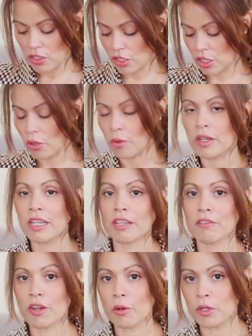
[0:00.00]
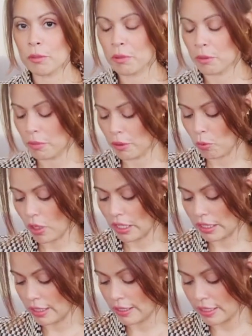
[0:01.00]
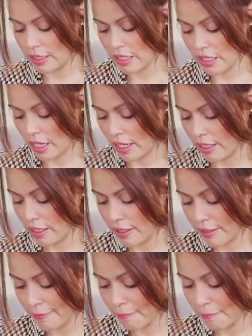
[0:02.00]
So if I were to put my wallet inside,